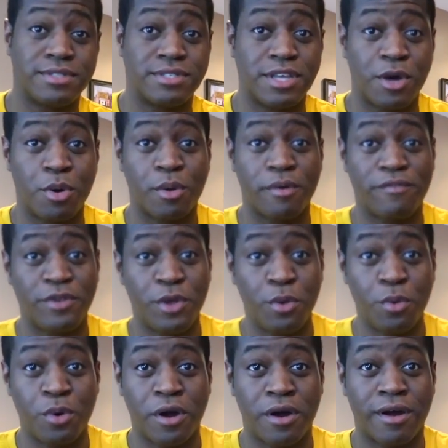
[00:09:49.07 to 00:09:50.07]
So if
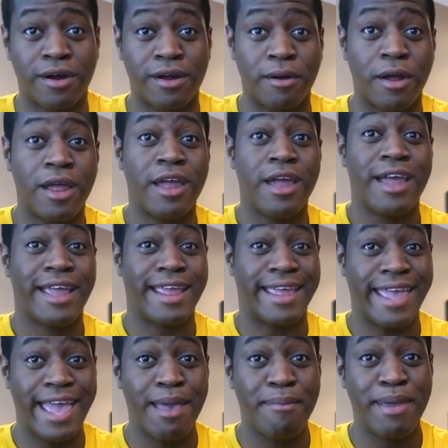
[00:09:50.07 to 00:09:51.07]
you are
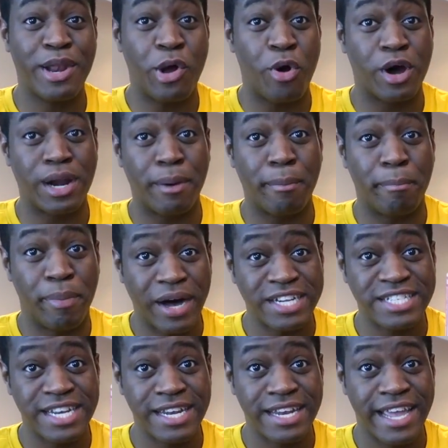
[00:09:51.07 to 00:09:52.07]
gaming on a
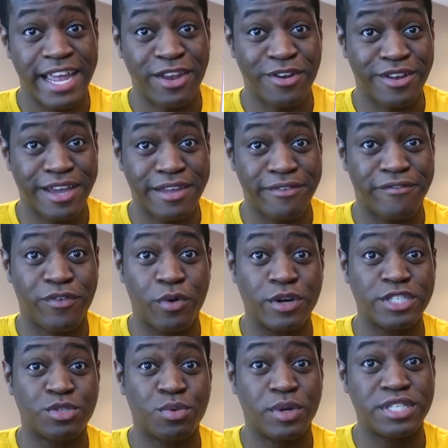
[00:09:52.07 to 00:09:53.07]
budget and you're looking for
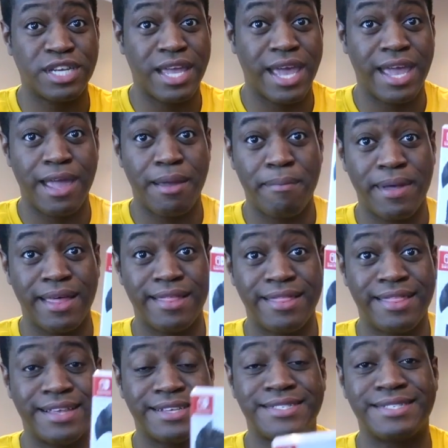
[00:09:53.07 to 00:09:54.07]
a Switch game,
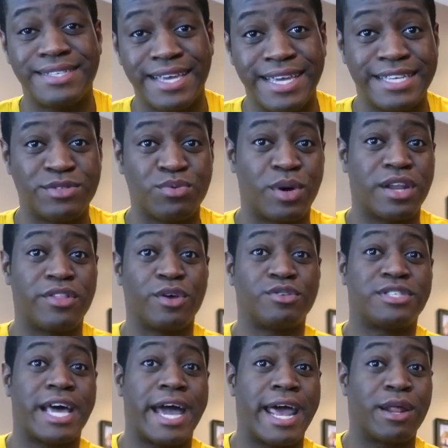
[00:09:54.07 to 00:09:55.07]
this is one of
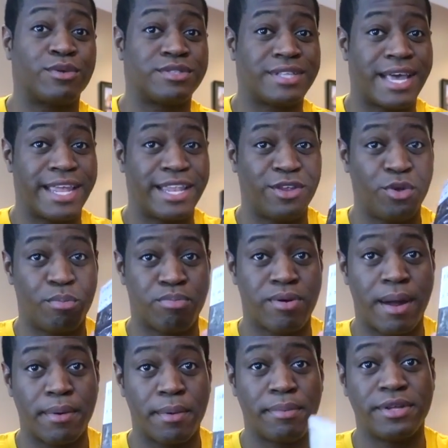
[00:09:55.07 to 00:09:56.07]
those titles that you
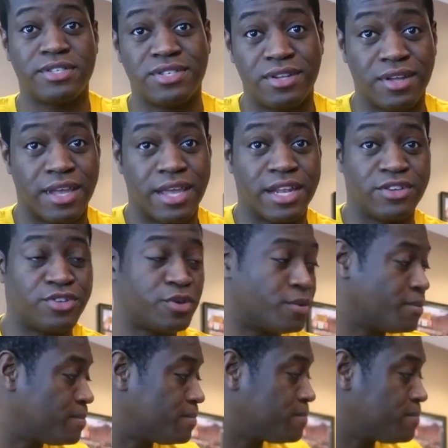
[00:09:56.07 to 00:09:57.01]
probably should look into.